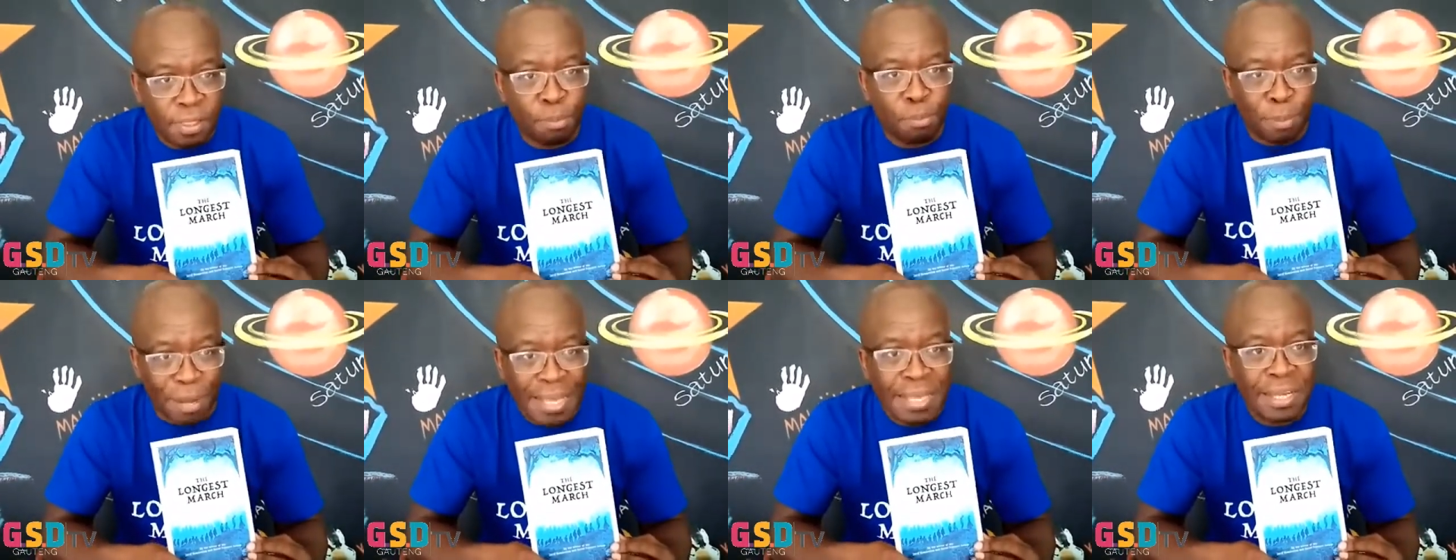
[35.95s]

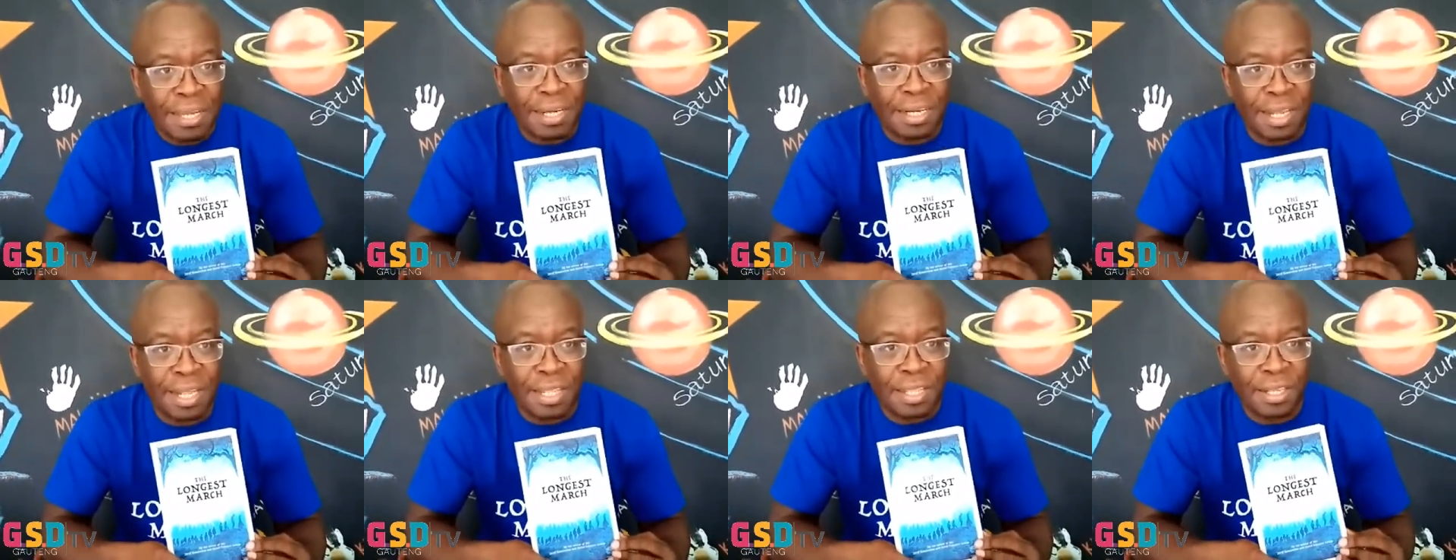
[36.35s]

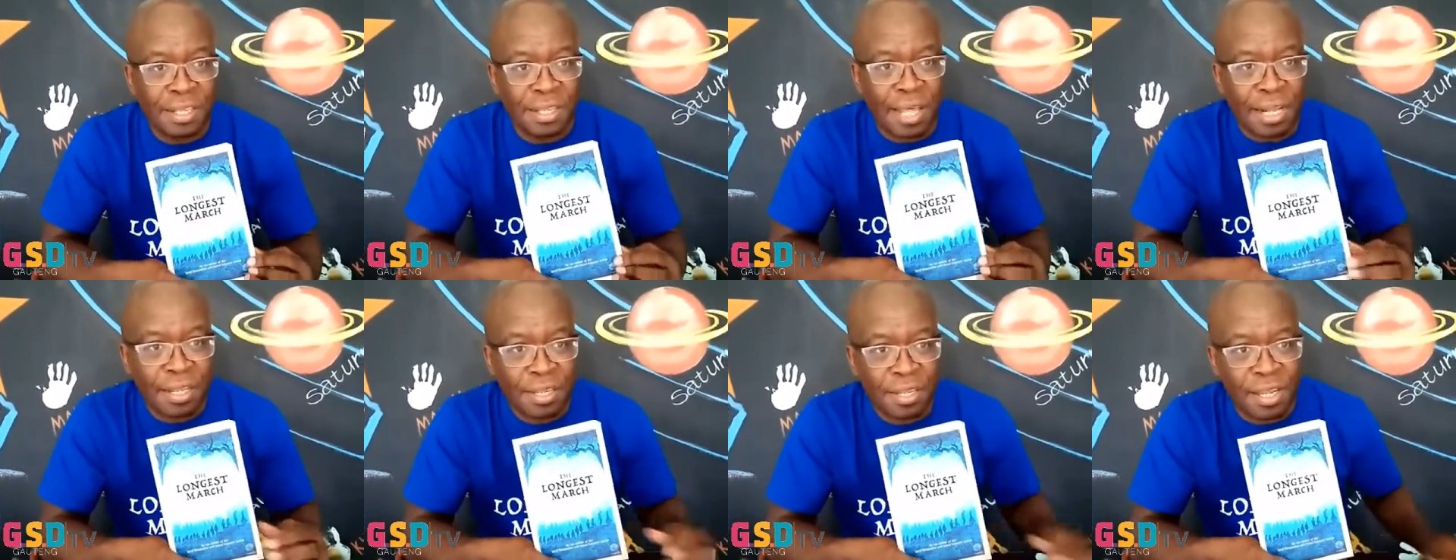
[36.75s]
Basically,
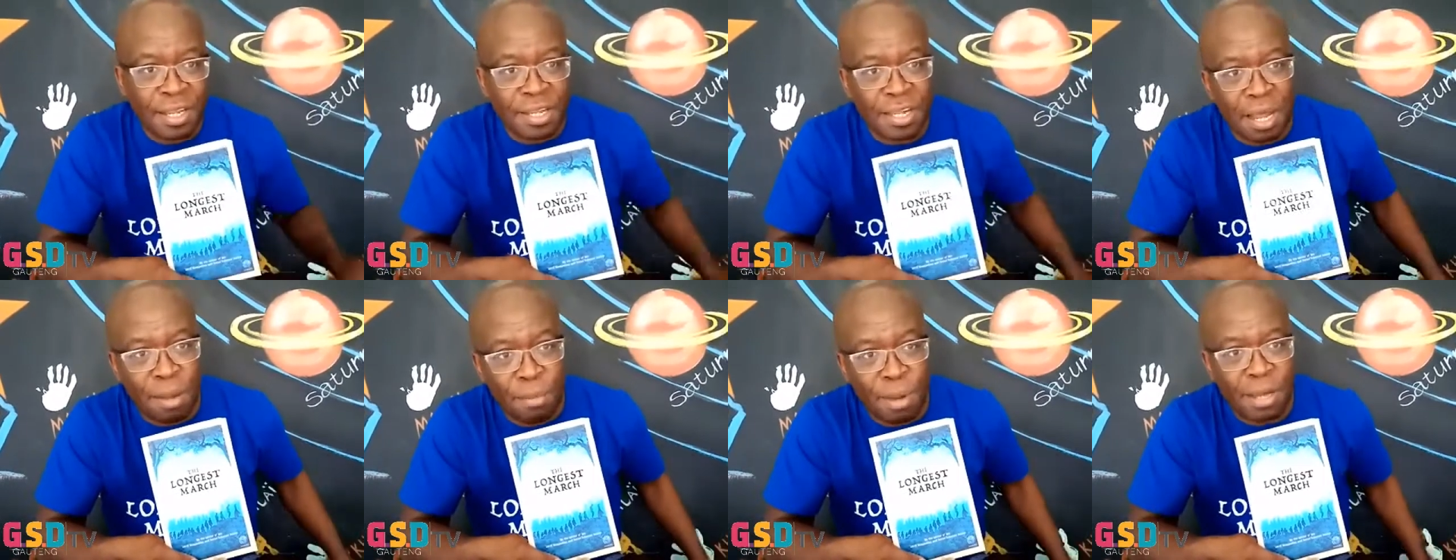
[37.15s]
that's the
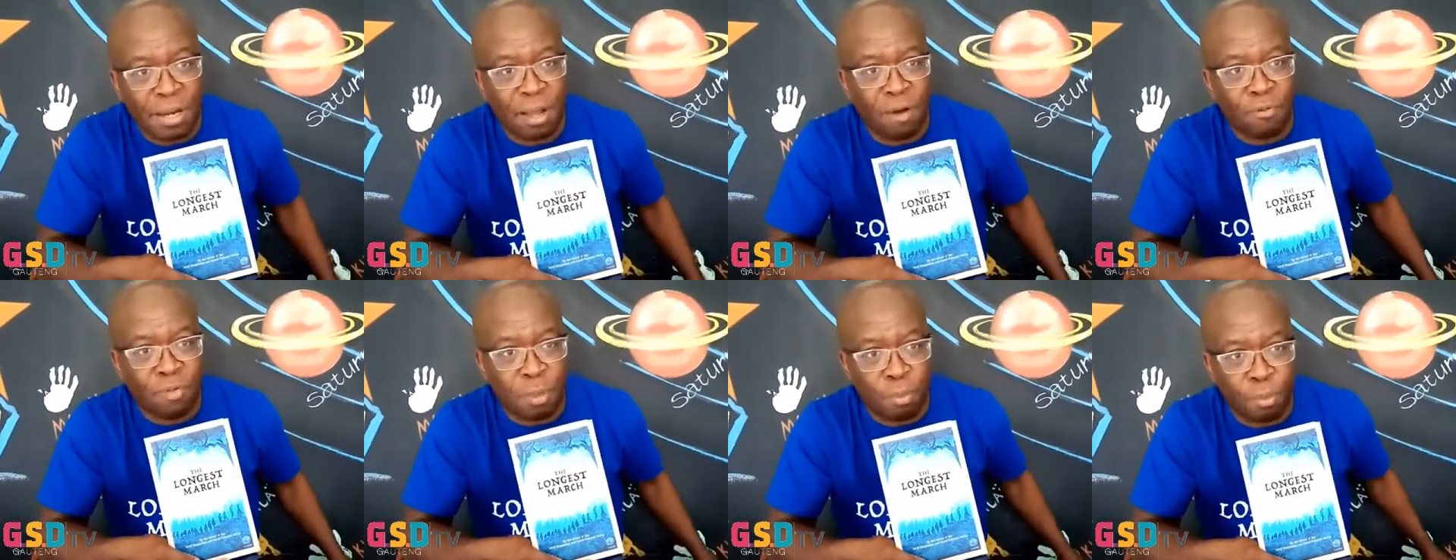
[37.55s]
summary
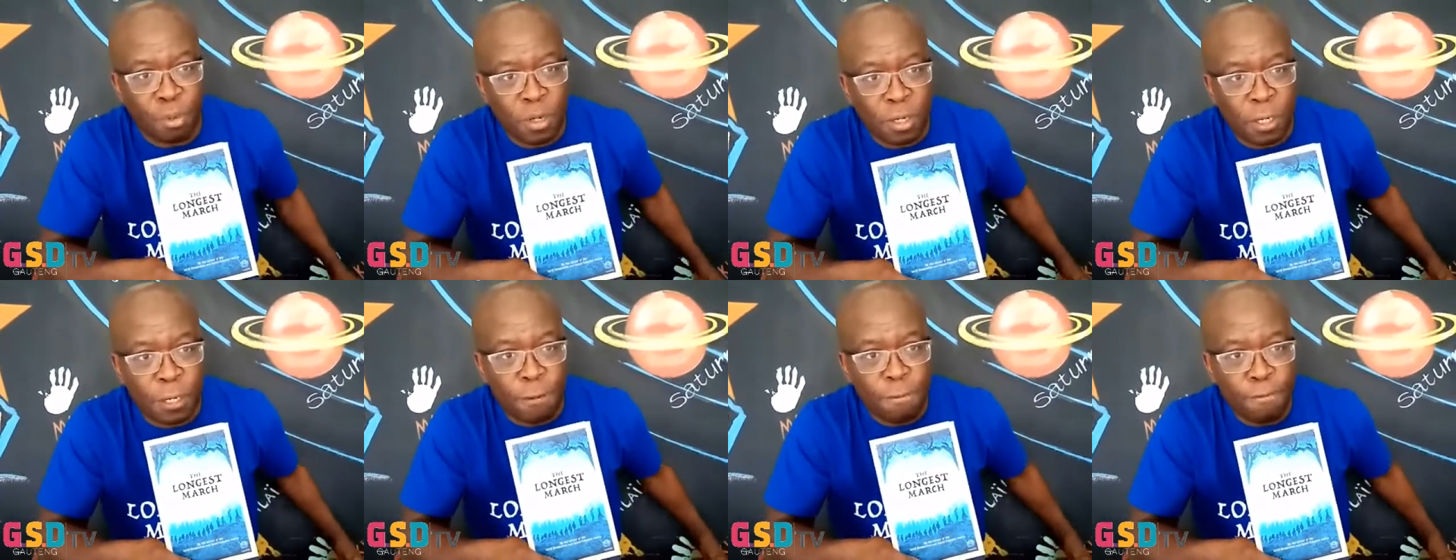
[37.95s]
of the
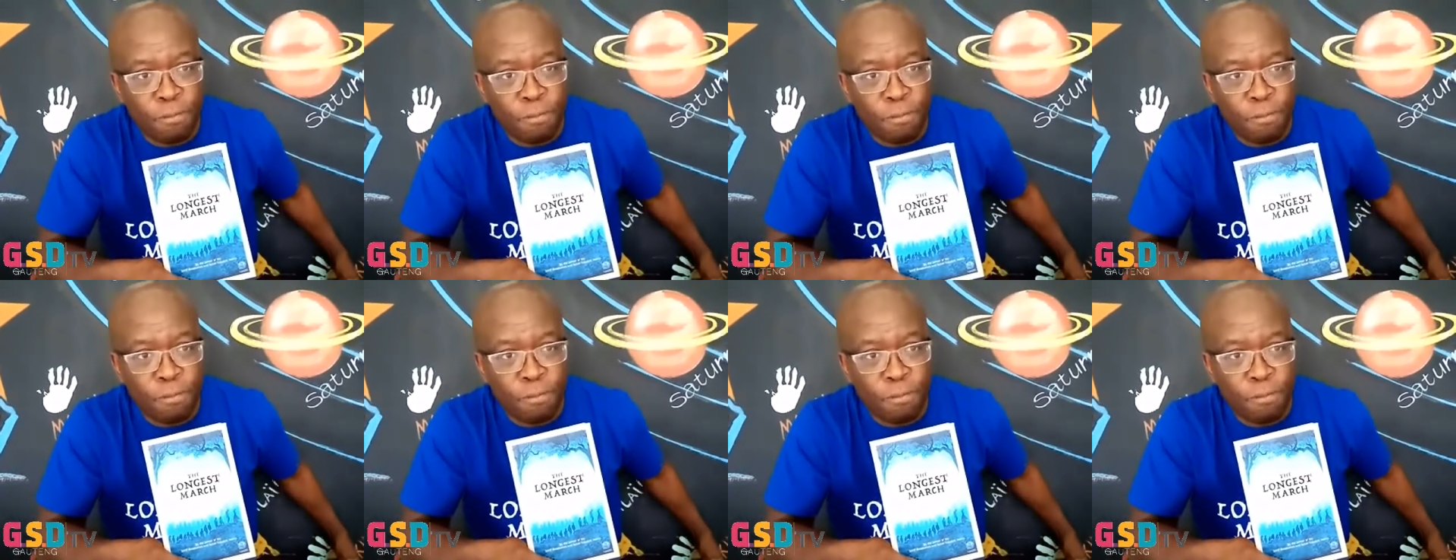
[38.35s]
book.